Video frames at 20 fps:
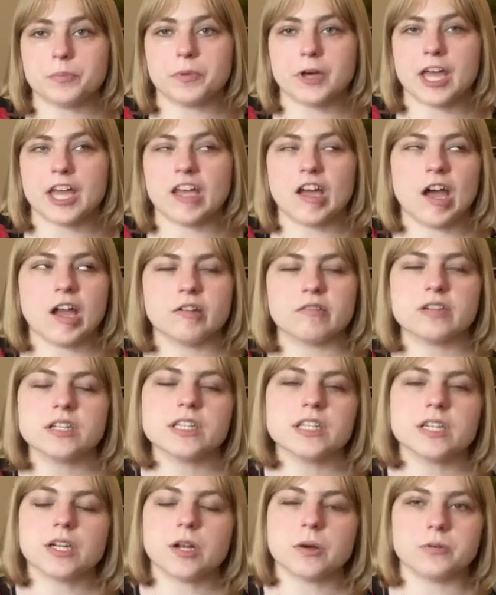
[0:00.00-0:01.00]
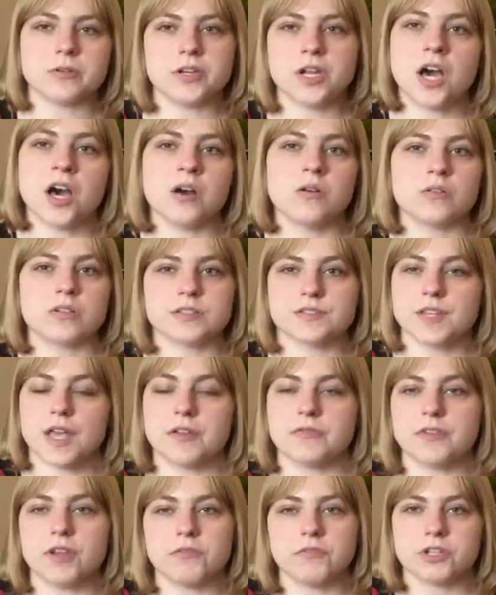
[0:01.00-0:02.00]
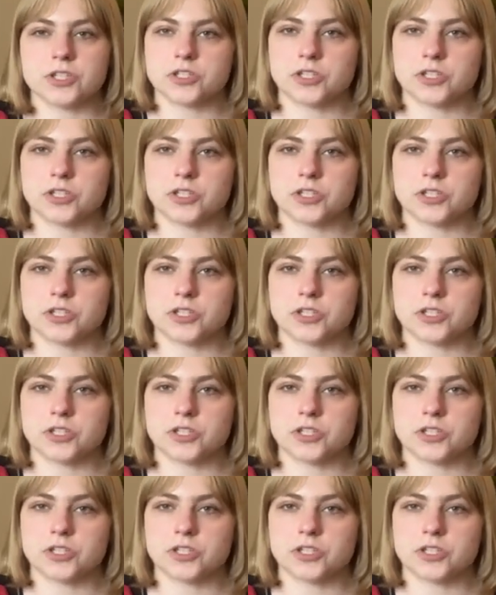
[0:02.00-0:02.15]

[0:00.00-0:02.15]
but I really don't know because I've never